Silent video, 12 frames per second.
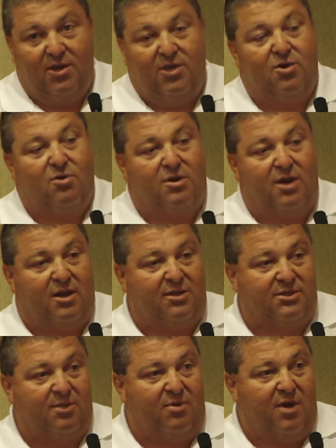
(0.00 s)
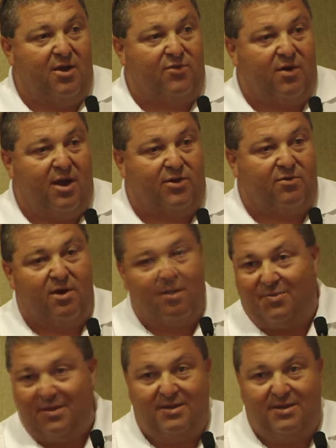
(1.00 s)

You don't call a subcontractor up